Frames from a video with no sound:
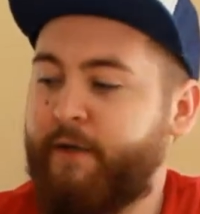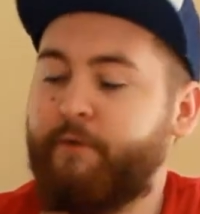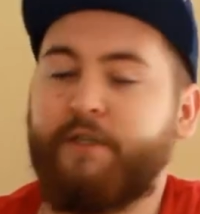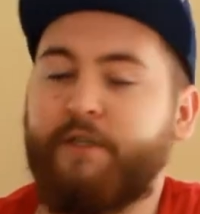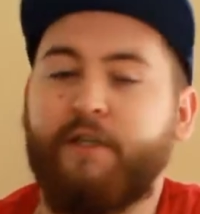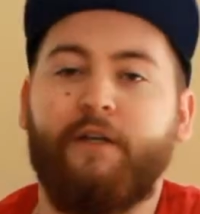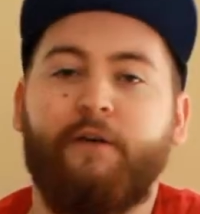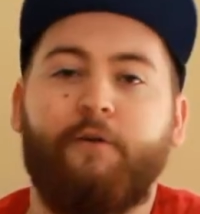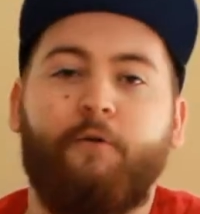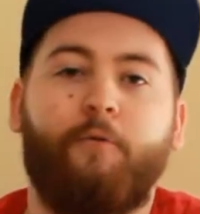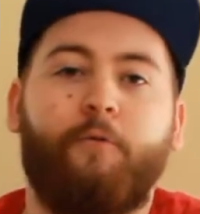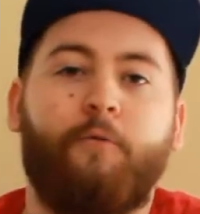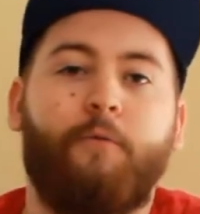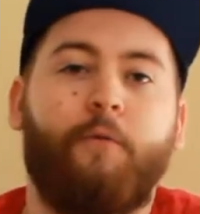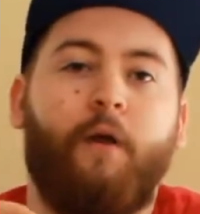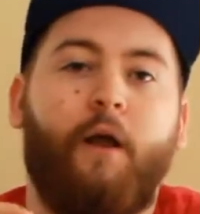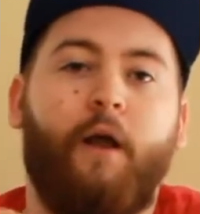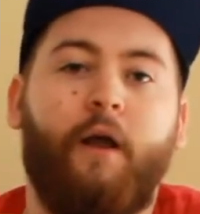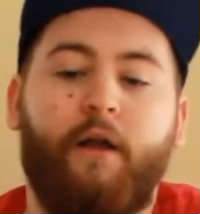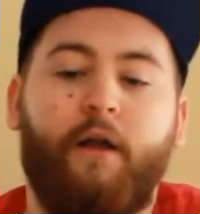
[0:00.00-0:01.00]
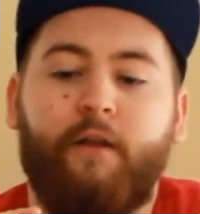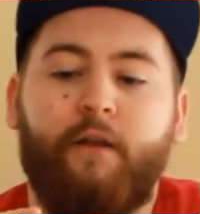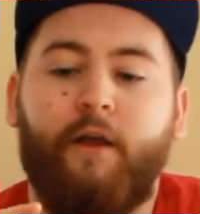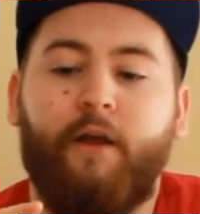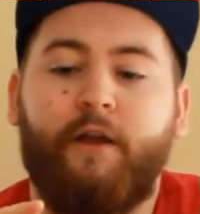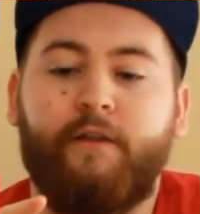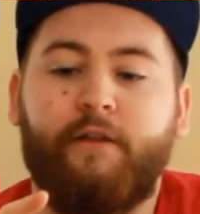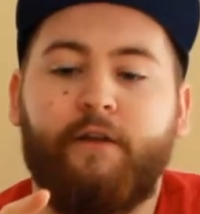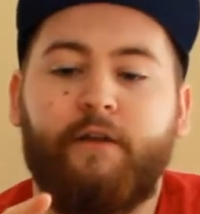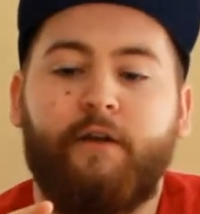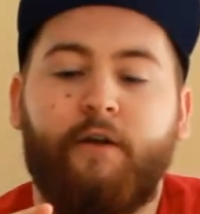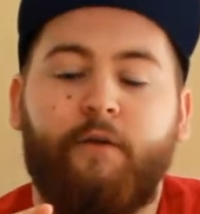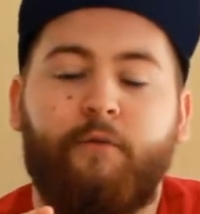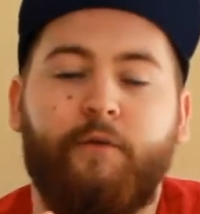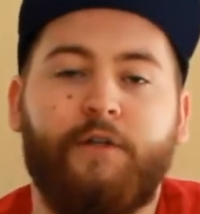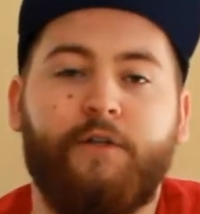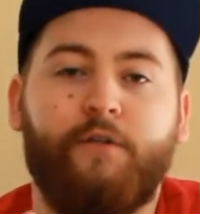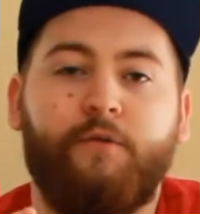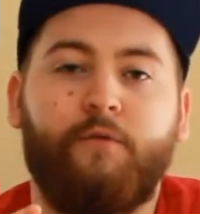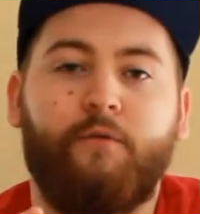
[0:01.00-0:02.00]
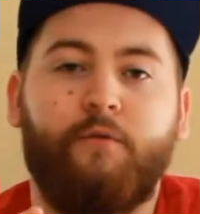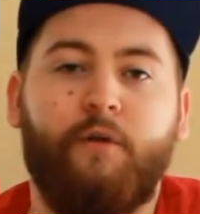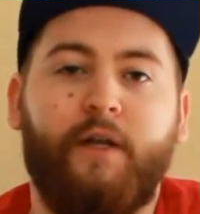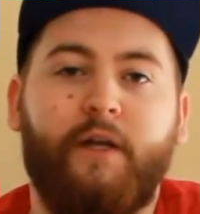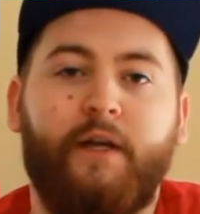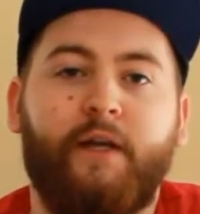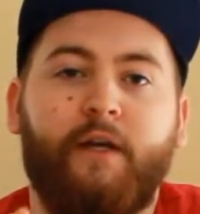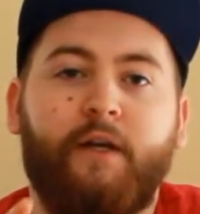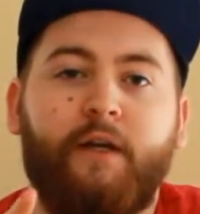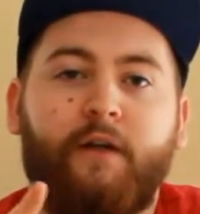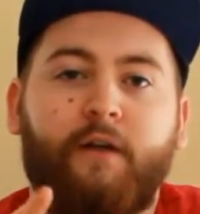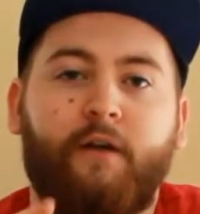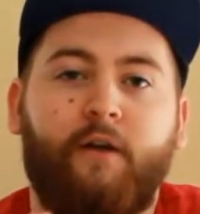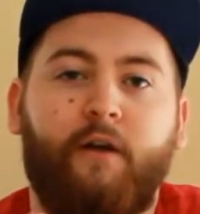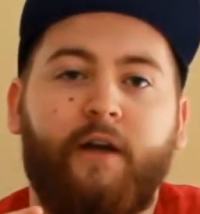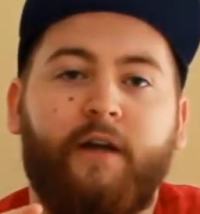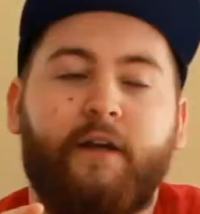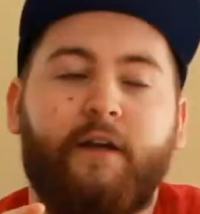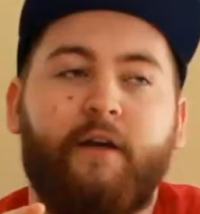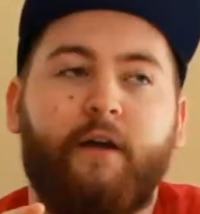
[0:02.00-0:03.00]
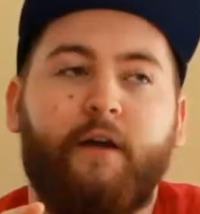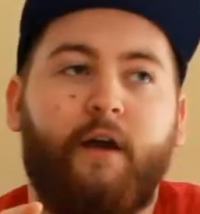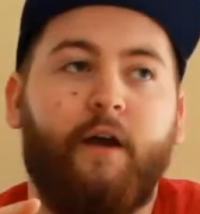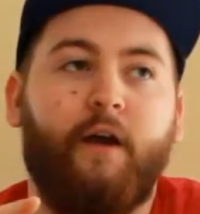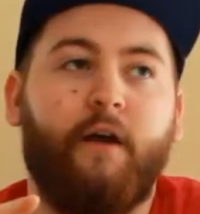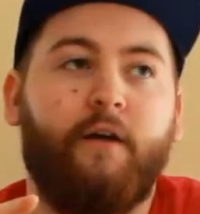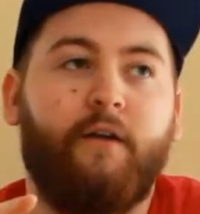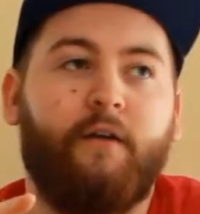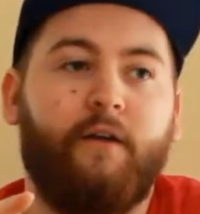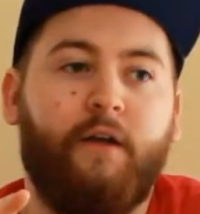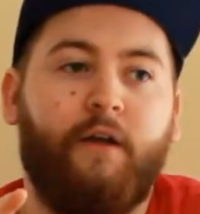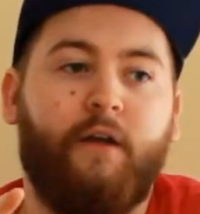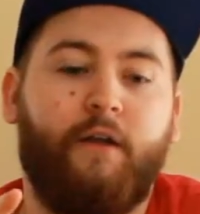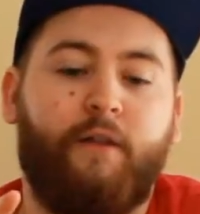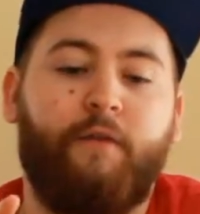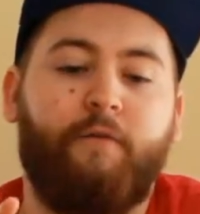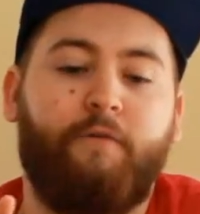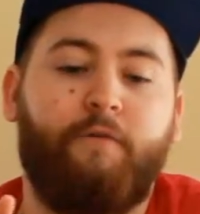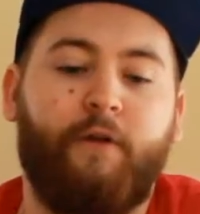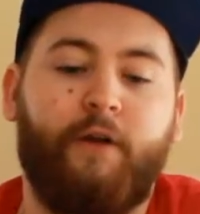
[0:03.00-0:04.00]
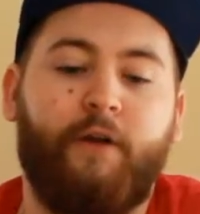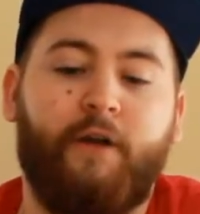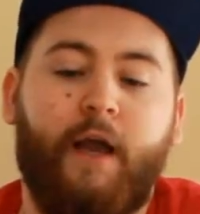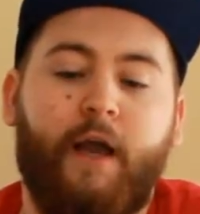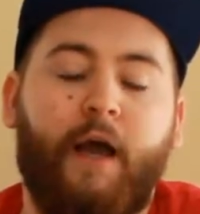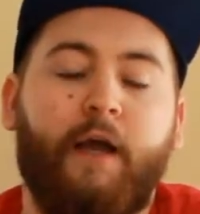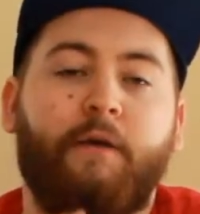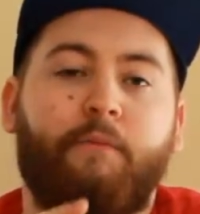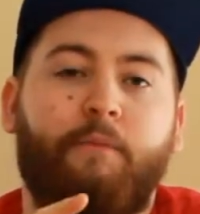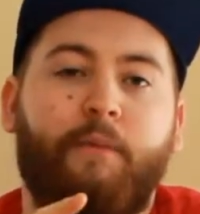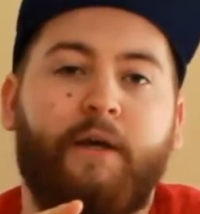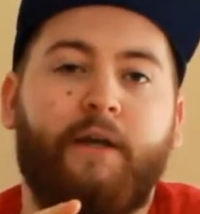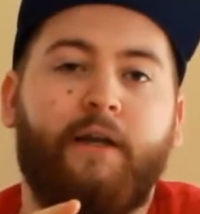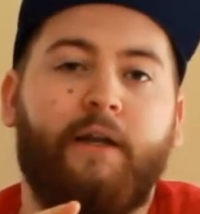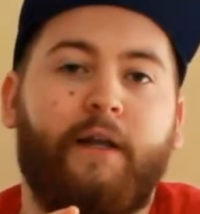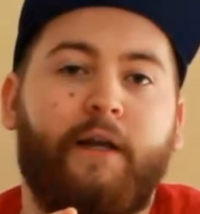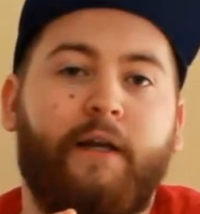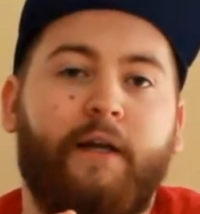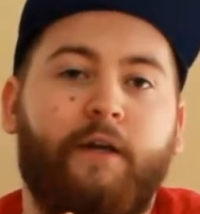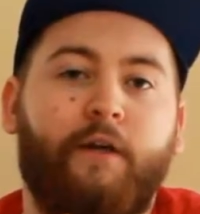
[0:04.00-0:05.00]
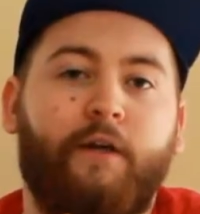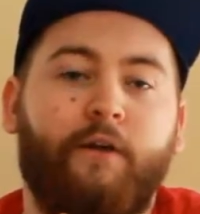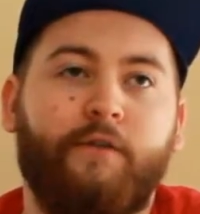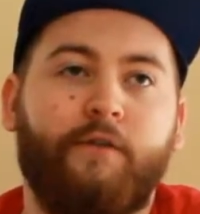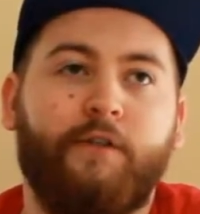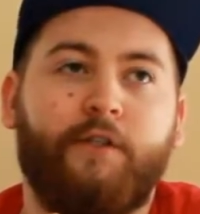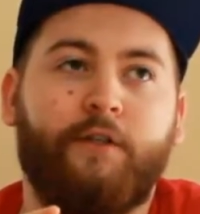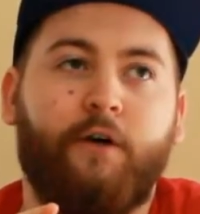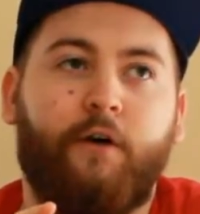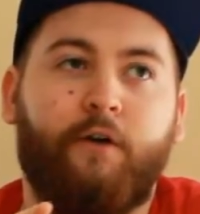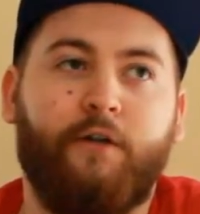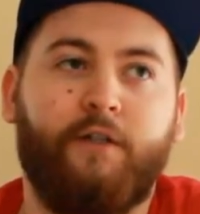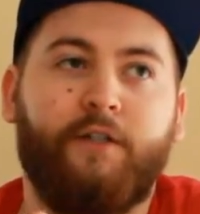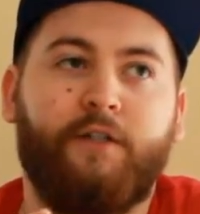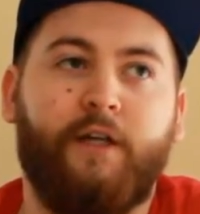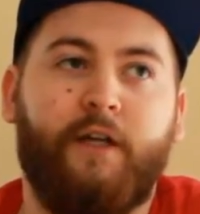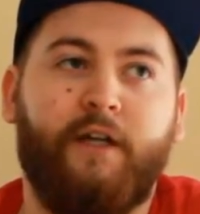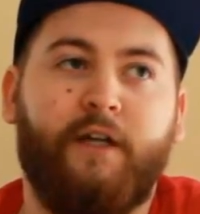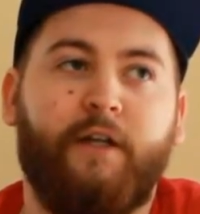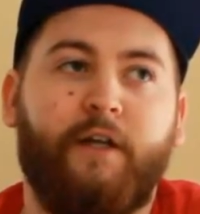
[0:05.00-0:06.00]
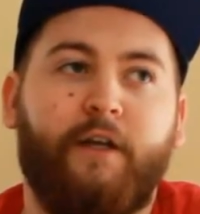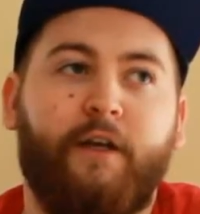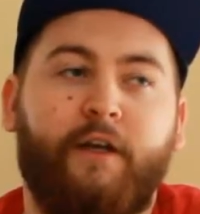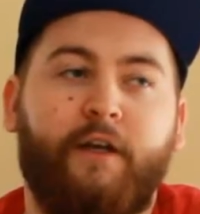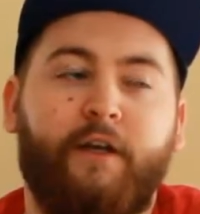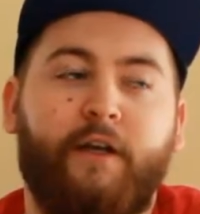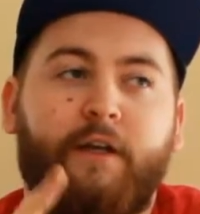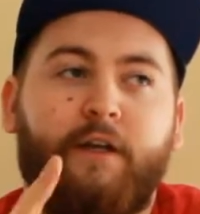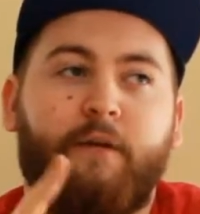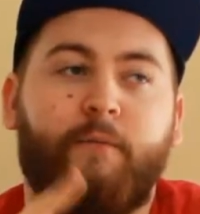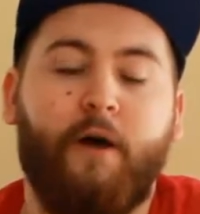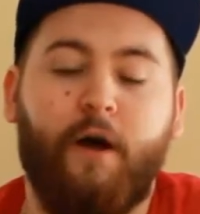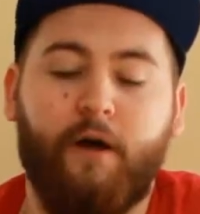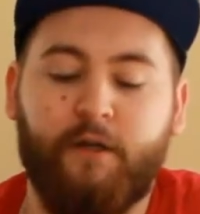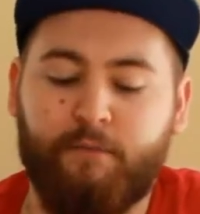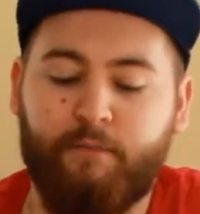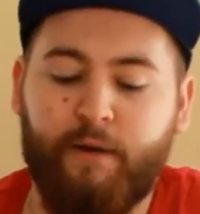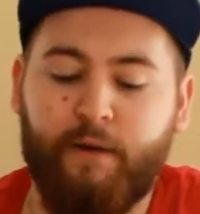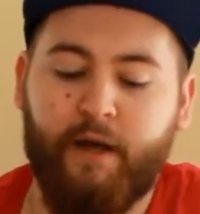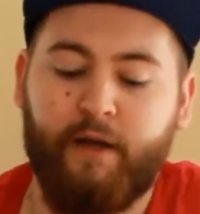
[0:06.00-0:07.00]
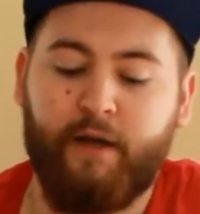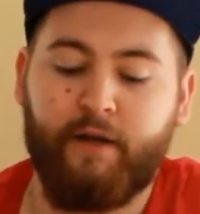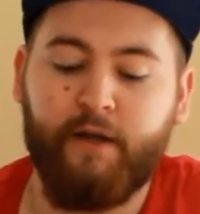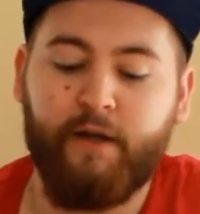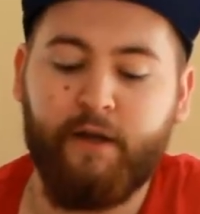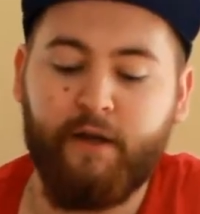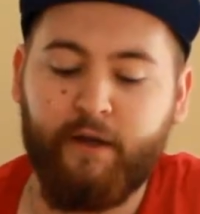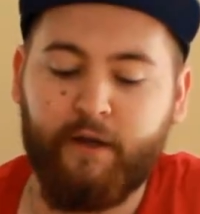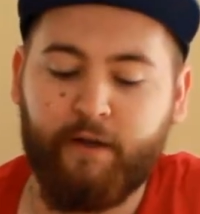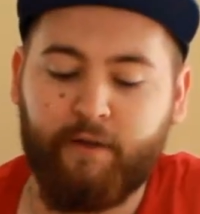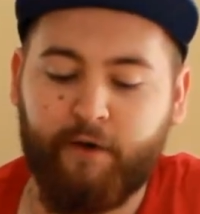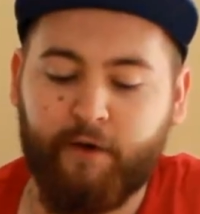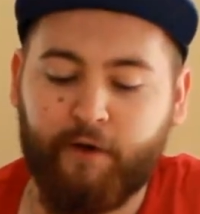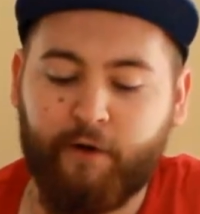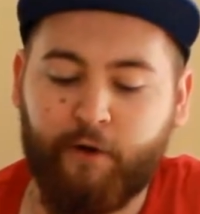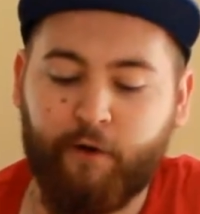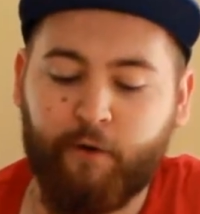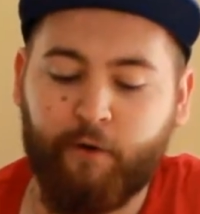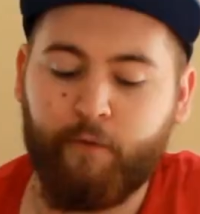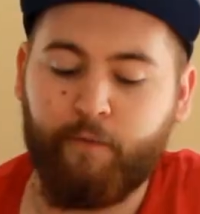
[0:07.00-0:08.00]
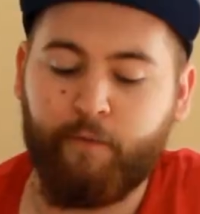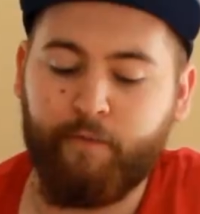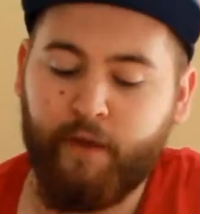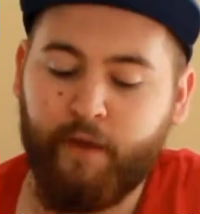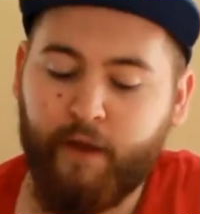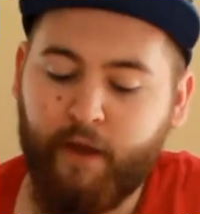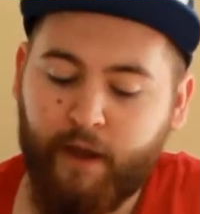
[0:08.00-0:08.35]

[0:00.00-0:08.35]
It was a little like the original Link, like the fully 8-bit Link on the socks, and the Kingdom Hearts pattern. They're cool.